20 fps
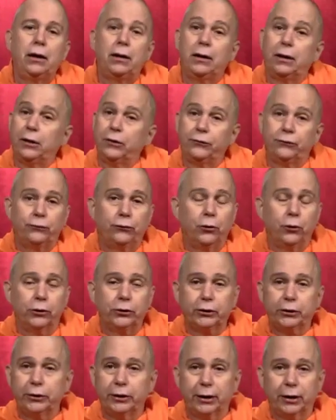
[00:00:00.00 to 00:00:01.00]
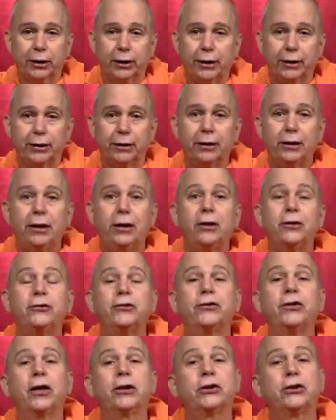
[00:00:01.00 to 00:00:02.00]
Unfortunately,
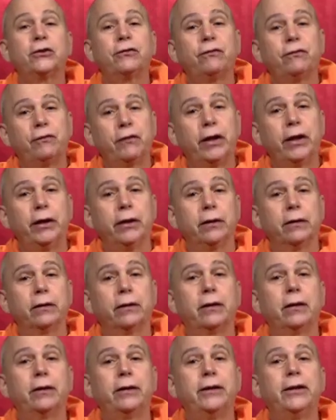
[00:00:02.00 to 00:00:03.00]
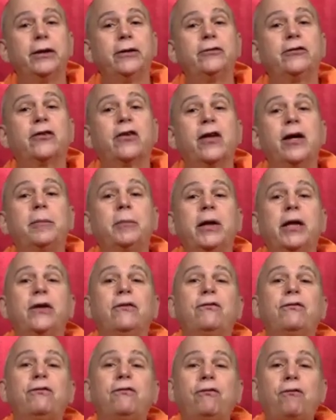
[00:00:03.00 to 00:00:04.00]
such faith gives them a
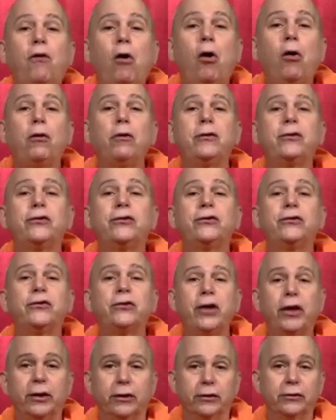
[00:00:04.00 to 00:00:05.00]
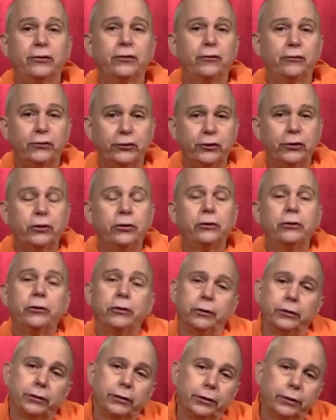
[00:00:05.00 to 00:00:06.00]
false sense of
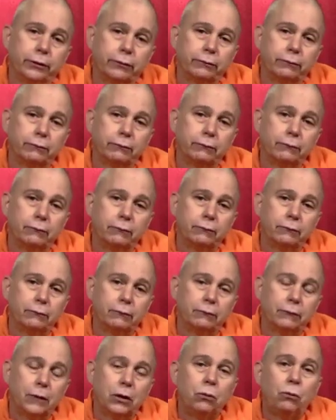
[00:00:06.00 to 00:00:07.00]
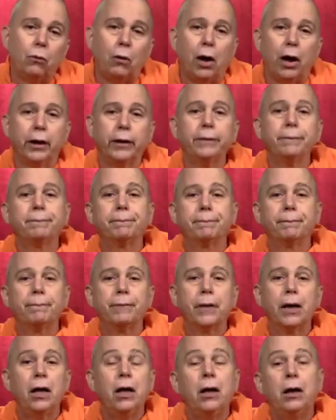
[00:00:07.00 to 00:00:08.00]
security. Why?
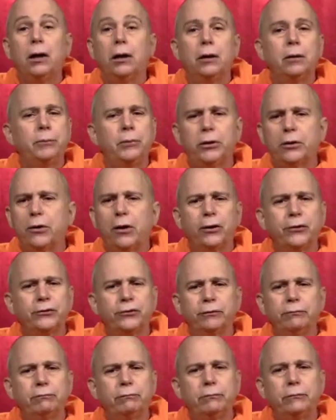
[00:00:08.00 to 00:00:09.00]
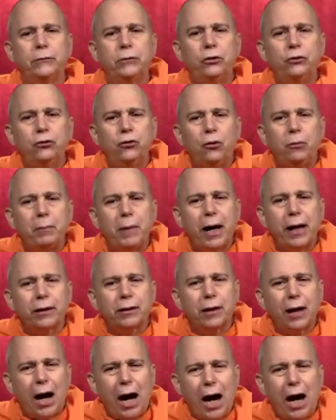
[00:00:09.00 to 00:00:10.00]
Because no
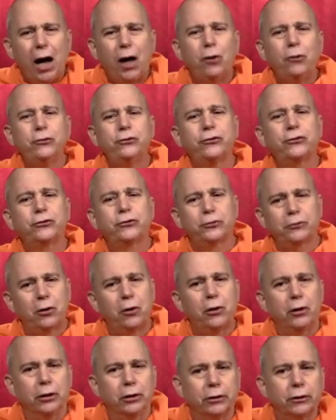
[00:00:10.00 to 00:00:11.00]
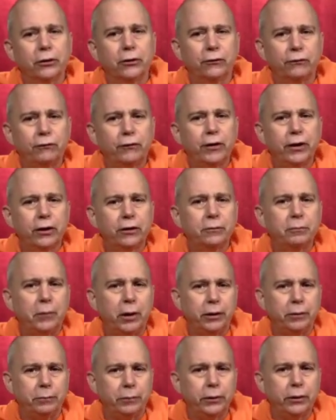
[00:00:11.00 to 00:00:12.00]
matter how strong their faith
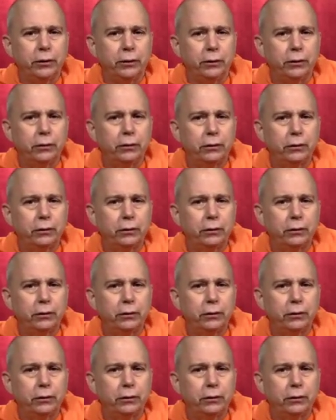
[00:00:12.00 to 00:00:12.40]
might be,